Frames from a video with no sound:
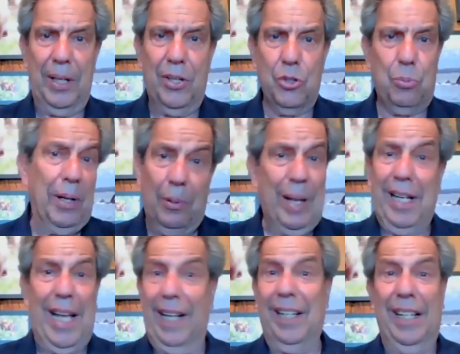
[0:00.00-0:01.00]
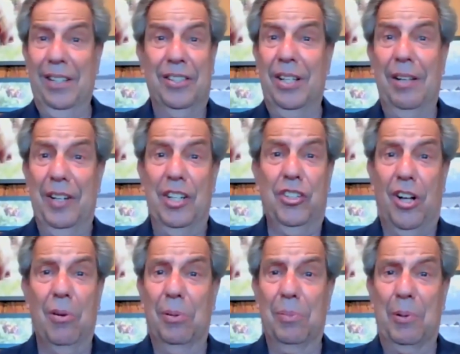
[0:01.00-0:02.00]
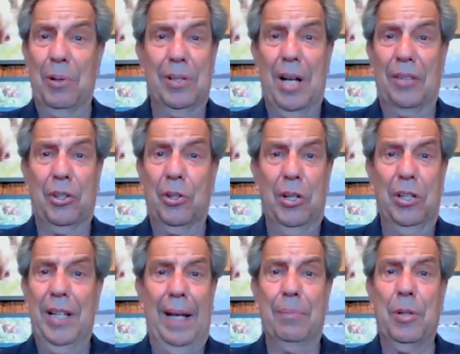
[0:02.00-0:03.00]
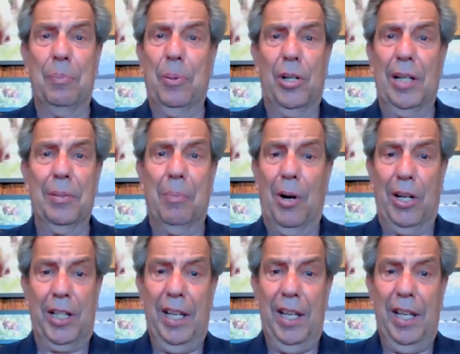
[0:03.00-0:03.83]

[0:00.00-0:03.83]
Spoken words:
because we already had a hit TV show and we were another good name to put on the